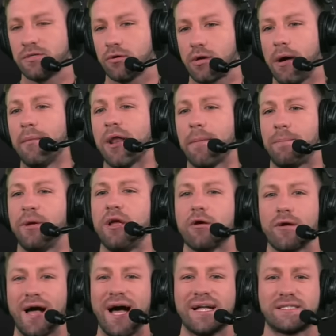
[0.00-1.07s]
So coming up
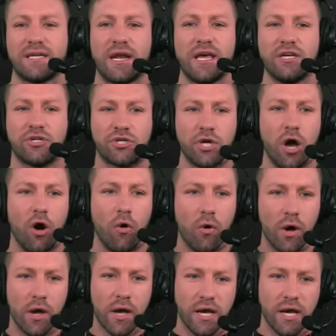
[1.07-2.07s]
here on today's show